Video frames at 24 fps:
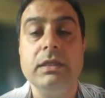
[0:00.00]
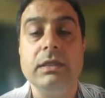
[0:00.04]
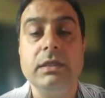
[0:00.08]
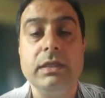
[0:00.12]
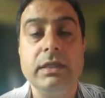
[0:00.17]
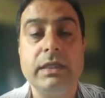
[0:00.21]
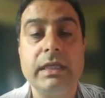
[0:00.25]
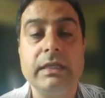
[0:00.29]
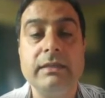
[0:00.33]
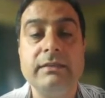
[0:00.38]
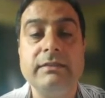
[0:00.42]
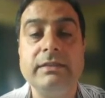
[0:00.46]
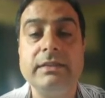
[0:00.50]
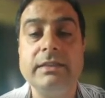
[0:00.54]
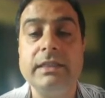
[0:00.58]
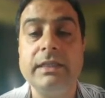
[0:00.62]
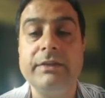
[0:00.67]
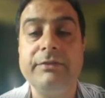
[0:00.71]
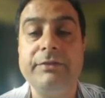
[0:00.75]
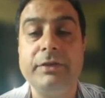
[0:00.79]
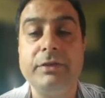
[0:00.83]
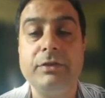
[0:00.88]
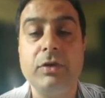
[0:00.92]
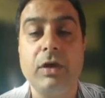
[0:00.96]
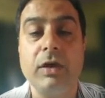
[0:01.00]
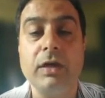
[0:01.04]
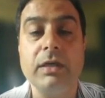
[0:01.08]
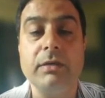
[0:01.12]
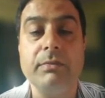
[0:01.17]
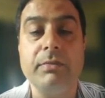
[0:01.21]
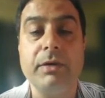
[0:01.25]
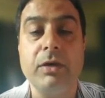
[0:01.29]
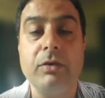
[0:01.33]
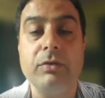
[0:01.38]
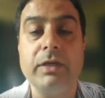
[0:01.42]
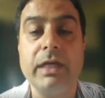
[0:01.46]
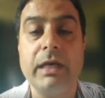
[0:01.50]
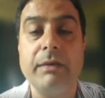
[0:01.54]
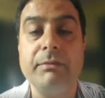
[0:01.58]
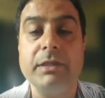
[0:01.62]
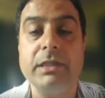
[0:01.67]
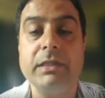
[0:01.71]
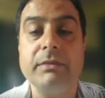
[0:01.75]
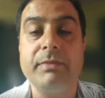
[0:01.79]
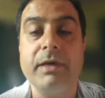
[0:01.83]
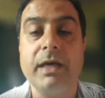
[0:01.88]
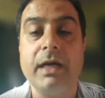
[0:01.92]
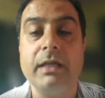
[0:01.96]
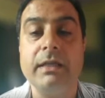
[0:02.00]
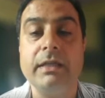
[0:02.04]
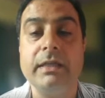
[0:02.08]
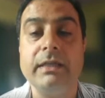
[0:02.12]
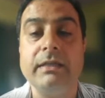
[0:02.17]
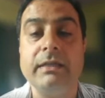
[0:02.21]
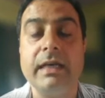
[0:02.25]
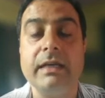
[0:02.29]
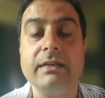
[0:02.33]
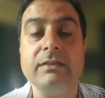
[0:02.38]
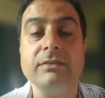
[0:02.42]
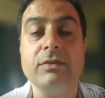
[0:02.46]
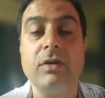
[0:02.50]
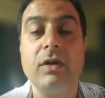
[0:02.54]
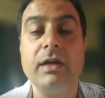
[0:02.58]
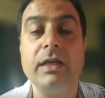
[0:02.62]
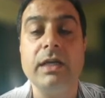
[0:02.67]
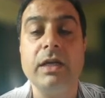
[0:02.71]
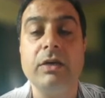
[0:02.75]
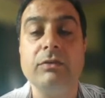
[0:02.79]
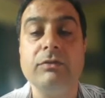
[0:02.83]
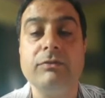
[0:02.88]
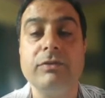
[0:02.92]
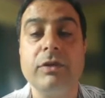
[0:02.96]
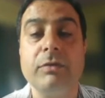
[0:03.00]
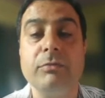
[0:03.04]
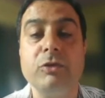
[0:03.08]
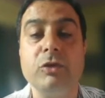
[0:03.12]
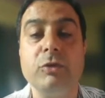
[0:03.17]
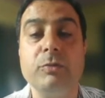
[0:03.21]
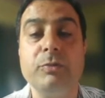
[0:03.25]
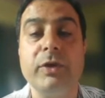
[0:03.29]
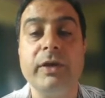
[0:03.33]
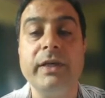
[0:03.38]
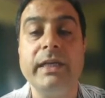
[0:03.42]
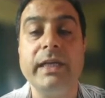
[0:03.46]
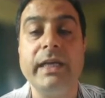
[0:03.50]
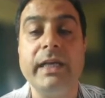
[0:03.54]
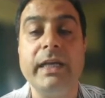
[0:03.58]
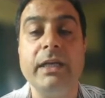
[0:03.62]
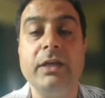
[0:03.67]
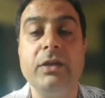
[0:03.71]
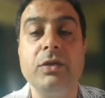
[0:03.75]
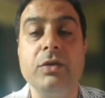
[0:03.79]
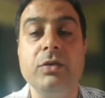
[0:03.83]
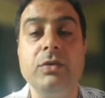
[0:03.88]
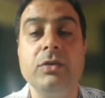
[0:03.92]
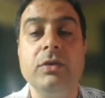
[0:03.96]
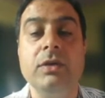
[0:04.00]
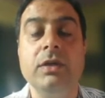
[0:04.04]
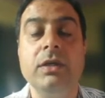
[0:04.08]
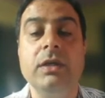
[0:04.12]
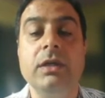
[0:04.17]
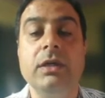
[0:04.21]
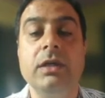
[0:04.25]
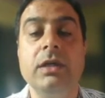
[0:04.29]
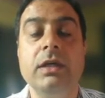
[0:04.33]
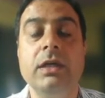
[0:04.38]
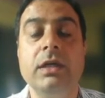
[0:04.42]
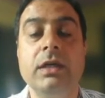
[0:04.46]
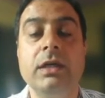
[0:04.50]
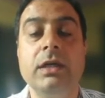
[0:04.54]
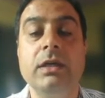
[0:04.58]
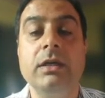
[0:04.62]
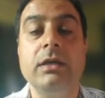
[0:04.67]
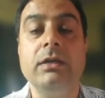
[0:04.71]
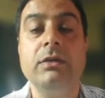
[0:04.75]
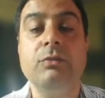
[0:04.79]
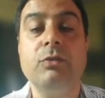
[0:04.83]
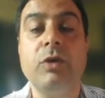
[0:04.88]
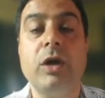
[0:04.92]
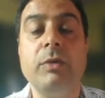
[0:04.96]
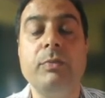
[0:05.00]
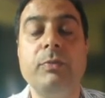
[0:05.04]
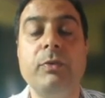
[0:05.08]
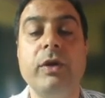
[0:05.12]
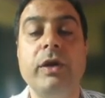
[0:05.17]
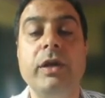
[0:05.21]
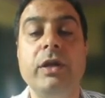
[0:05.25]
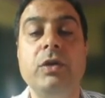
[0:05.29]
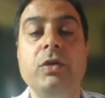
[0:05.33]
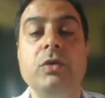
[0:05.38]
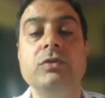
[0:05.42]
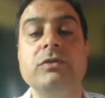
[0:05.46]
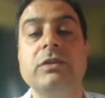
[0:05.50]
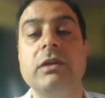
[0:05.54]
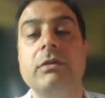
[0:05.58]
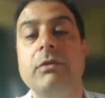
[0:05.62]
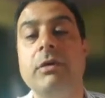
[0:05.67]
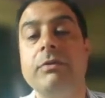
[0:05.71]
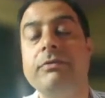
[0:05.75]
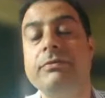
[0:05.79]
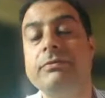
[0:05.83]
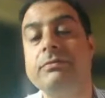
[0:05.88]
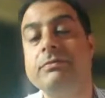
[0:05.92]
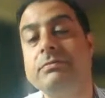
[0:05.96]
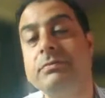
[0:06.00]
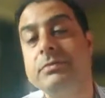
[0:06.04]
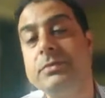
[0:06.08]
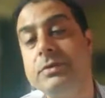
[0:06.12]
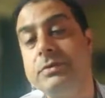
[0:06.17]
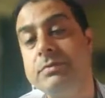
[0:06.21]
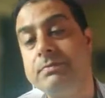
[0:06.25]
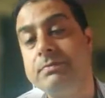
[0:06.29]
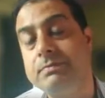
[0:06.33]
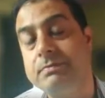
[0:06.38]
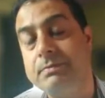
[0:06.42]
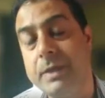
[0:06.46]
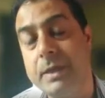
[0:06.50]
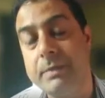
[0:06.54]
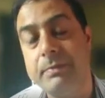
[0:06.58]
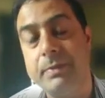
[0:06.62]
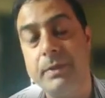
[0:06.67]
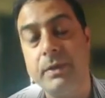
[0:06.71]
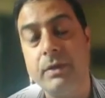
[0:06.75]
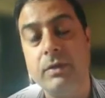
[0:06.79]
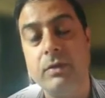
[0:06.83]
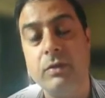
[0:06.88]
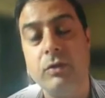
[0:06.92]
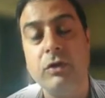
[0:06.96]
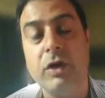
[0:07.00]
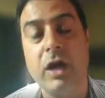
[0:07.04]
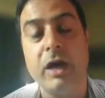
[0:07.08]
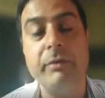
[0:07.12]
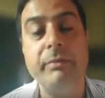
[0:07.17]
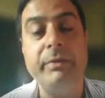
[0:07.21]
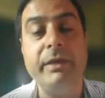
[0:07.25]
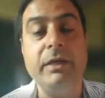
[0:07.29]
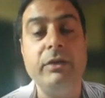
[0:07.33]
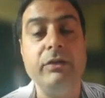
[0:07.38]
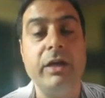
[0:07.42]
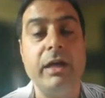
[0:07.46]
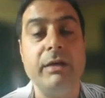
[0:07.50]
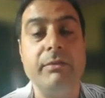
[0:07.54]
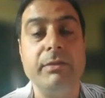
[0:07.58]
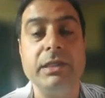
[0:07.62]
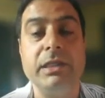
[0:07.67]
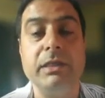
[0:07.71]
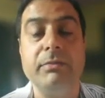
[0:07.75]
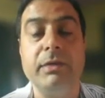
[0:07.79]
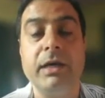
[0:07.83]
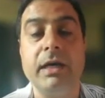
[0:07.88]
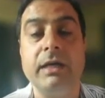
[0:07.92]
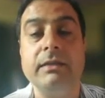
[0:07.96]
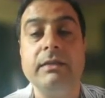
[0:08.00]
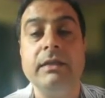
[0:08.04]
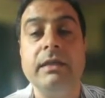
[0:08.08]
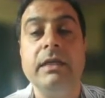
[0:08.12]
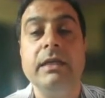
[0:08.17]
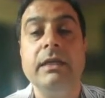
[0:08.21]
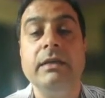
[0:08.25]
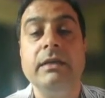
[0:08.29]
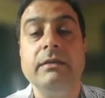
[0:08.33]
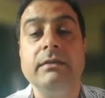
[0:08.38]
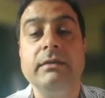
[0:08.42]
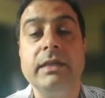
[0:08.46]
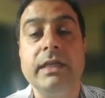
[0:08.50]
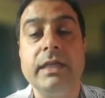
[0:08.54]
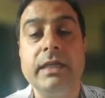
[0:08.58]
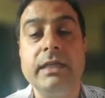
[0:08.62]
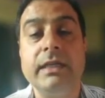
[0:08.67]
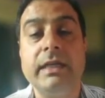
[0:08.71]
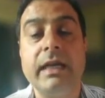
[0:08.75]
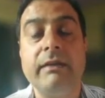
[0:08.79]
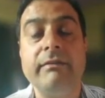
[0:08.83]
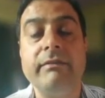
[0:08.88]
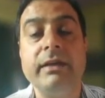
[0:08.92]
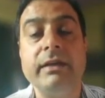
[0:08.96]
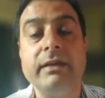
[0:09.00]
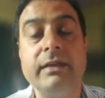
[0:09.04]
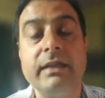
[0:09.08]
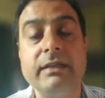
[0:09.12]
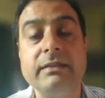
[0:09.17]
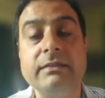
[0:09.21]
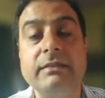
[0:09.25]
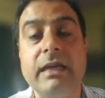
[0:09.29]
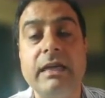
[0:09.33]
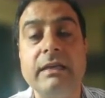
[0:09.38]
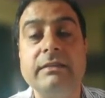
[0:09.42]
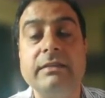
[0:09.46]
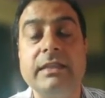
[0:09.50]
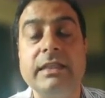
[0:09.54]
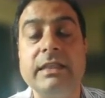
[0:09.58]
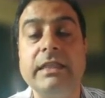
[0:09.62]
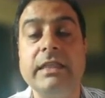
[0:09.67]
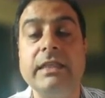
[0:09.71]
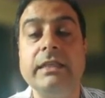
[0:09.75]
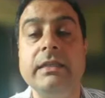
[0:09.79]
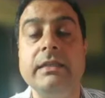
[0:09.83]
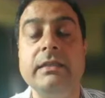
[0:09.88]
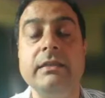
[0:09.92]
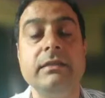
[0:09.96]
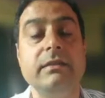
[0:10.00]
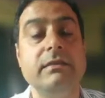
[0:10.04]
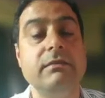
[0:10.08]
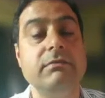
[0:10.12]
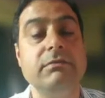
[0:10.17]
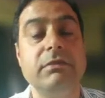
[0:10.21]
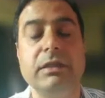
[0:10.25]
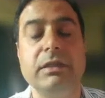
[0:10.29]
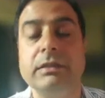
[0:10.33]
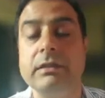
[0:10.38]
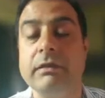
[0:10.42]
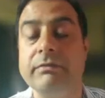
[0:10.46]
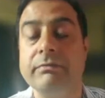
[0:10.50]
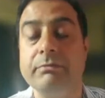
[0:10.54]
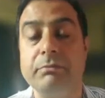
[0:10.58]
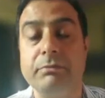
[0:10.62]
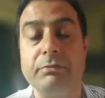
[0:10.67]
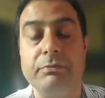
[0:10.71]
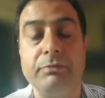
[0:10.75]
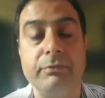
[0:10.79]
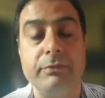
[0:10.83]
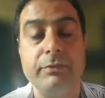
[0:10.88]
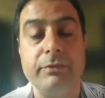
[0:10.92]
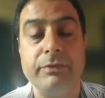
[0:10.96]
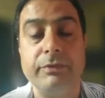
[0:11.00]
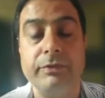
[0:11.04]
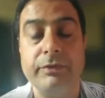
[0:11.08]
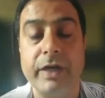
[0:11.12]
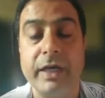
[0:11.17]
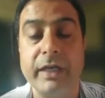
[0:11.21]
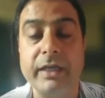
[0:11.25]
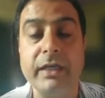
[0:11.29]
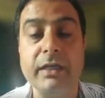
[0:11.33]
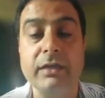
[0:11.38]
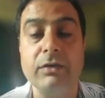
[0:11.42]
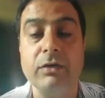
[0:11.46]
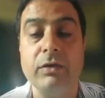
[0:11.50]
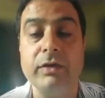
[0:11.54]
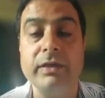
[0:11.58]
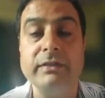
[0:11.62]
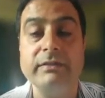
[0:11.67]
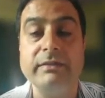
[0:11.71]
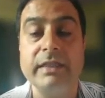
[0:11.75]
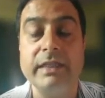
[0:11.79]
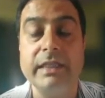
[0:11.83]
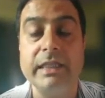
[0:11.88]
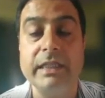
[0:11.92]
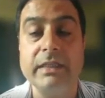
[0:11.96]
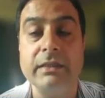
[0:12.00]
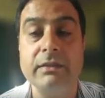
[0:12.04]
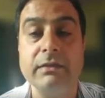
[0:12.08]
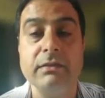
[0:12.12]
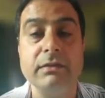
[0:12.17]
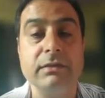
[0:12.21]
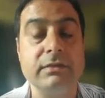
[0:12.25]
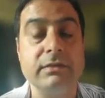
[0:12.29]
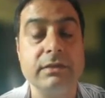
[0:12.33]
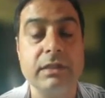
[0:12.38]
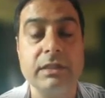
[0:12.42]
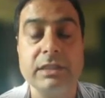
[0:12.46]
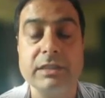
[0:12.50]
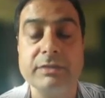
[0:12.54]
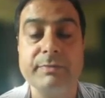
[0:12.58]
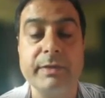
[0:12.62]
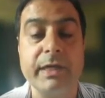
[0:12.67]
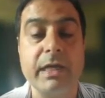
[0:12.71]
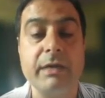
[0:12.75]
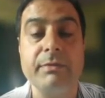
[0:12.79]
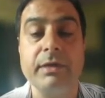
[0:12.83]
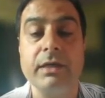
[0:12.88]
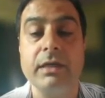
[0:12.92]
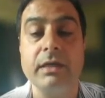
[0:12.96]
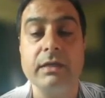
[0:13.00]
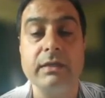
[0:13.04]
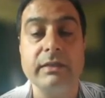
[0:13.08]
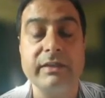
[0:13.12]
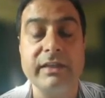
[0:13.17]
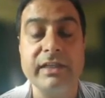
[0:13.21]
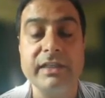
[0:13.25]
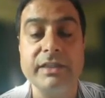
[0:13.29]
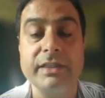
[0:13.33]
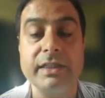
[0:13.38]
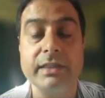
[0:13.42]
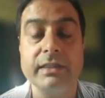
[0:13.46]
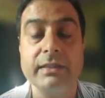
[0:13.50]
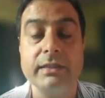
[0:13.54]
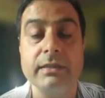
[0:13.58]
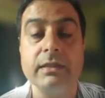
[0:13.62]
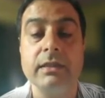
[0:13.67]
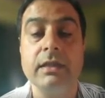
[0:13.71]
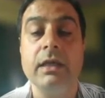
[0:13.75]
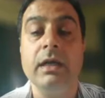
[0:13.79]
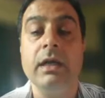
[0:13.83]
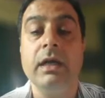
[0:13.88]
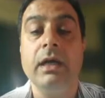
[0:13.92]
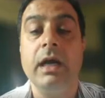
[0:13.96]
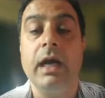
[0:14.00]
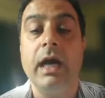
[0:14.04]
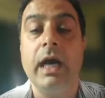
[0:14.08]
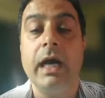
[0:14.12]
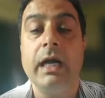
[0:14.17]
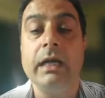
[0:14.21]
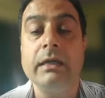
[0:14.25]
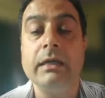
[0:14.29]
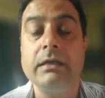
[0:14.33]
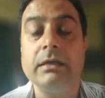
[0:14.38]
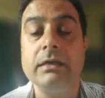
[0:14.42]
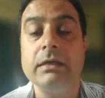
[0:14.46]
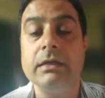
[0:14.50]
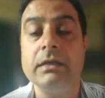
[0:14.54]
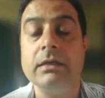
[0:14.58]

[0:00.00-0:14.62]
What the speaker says: You can see if you talk about Ahmedabad, it has gone down from 2.8 to 1.2. Some of people who have been to Ahmedabad, they can witness that city is a very growing city. It's become a concrete jungle, and